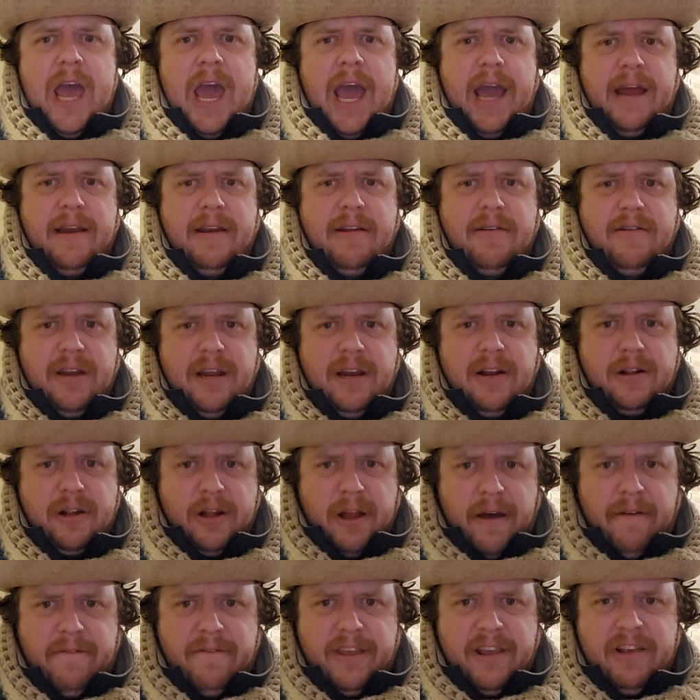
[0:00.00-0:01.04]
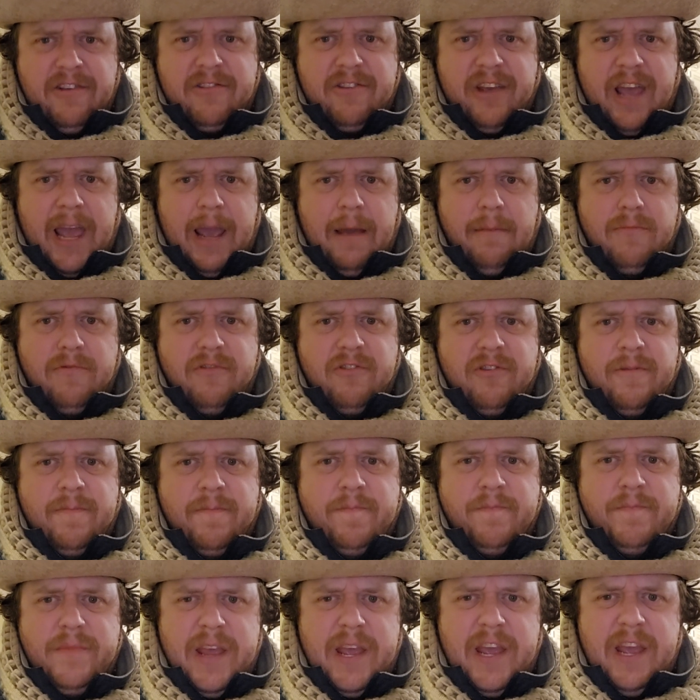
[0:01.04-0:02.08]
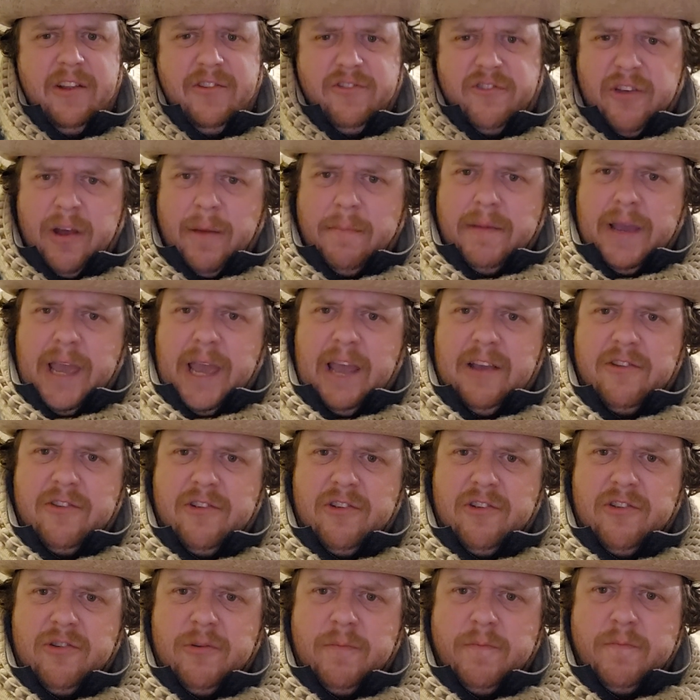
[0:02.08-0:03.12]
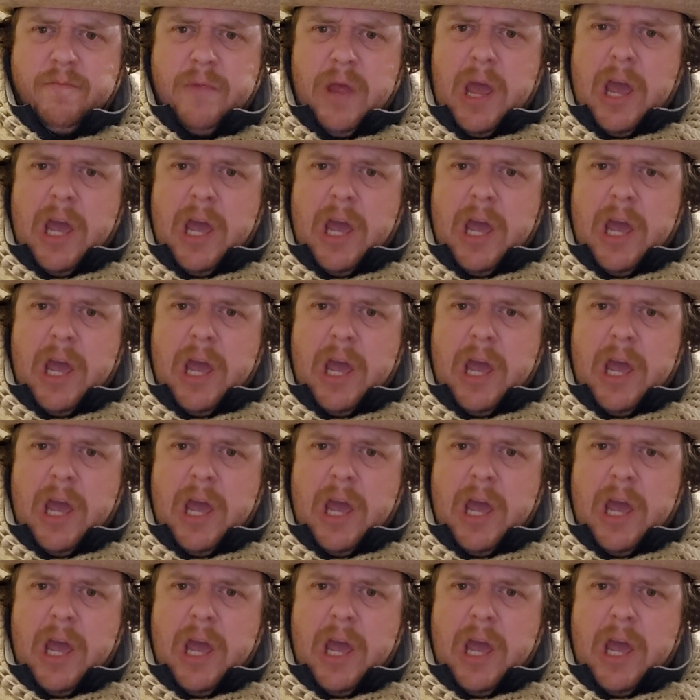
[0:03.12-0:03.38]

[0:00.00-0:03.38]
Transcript: and you did love these games, in some cases,